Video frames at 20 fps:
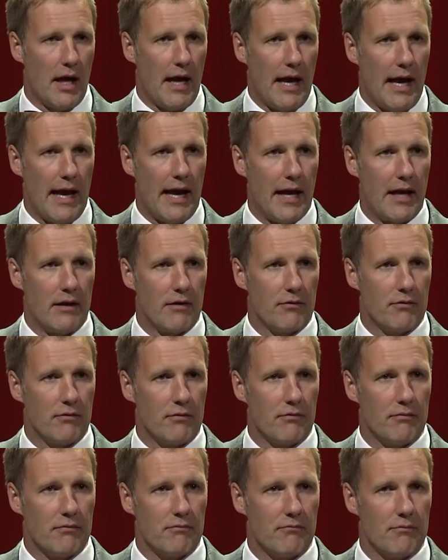and
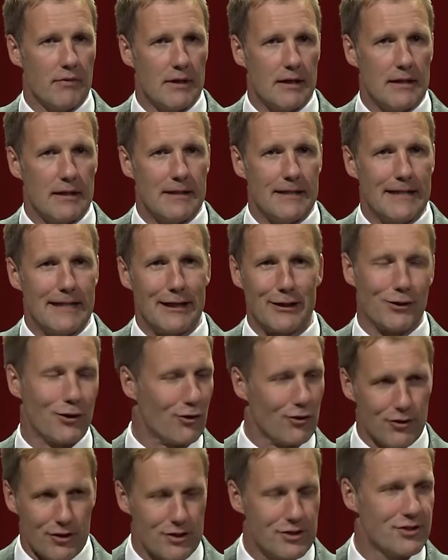
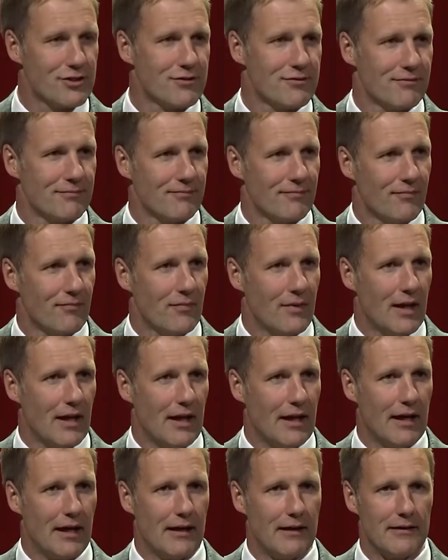encouraged,
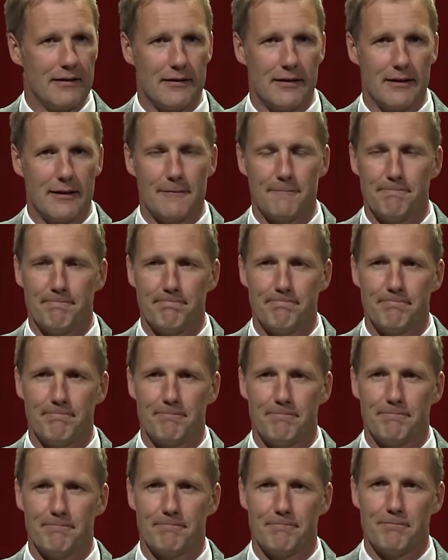and
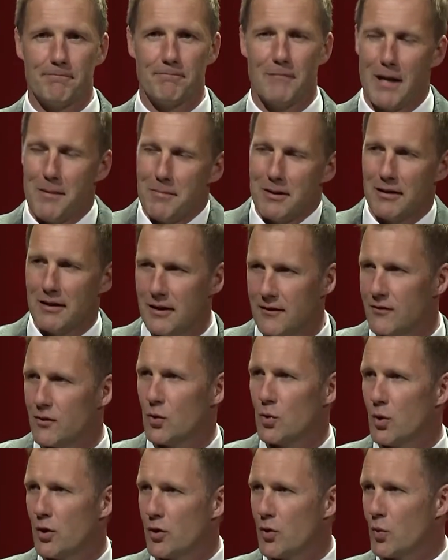maybe leave
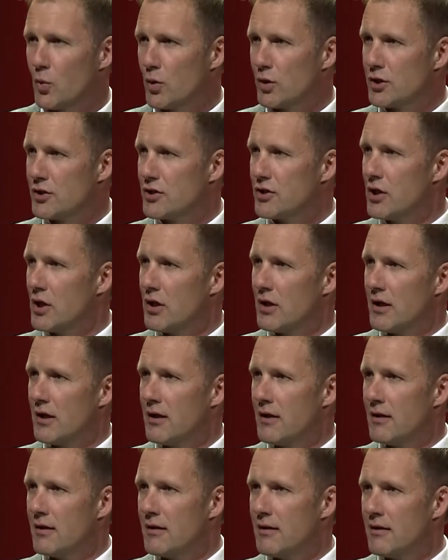you with the words
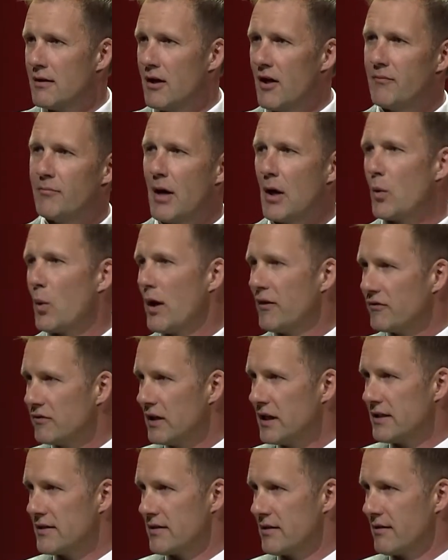of my wife,
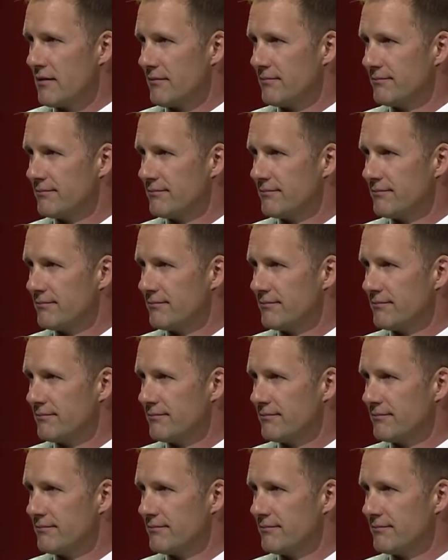Lisa.